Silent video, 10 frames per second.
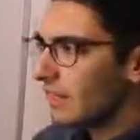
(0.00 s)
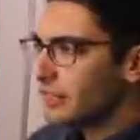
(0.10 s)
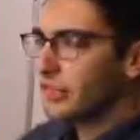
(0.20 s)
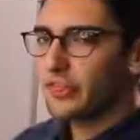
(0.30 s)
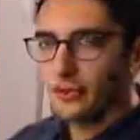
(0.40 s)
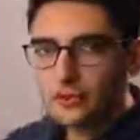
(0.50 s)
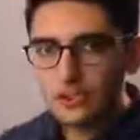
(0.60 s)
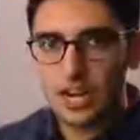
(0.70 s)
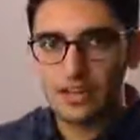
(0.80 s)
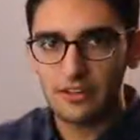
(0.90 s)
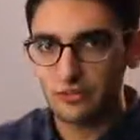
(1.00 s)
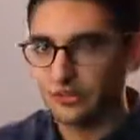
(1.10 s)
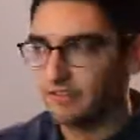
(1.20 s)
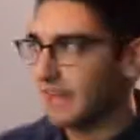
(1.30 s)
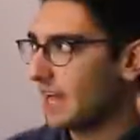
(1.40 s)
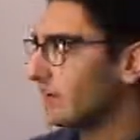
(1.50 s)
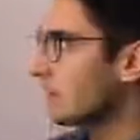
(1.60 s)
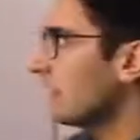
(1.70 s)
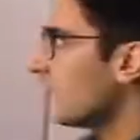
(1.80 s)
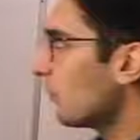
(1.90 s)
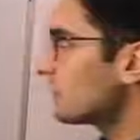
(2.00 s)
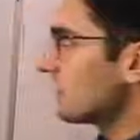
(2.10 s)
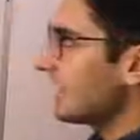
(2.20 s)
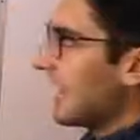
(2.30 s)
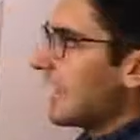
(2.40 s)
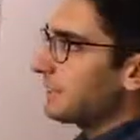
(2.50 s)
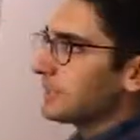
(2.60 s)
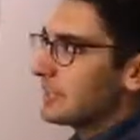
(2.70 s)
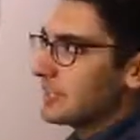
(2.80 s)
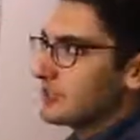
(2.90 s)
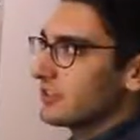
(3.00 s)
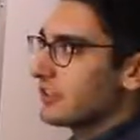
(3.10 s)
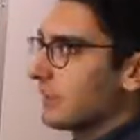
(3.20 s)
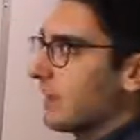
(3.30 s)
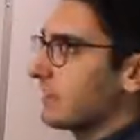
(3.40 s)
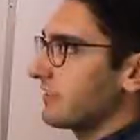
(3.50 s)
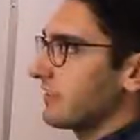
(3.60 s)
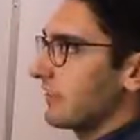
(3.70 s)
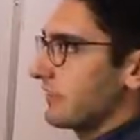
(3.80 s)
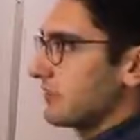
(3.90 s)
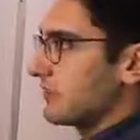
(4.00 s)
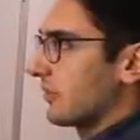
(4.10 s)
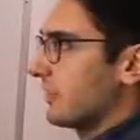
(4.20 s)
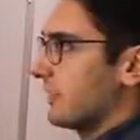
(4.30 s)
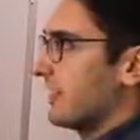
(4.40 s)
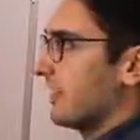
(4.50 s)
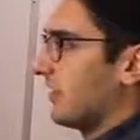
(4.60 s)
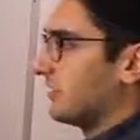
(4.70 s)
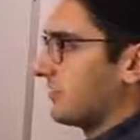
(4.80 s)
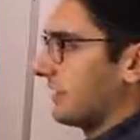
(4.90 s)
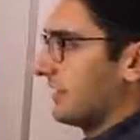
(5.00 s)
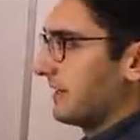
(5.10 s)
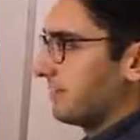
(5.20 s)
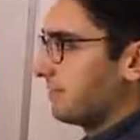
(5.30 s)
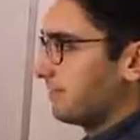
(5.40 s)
The third challenge we found was that applications are often storing data ultimately.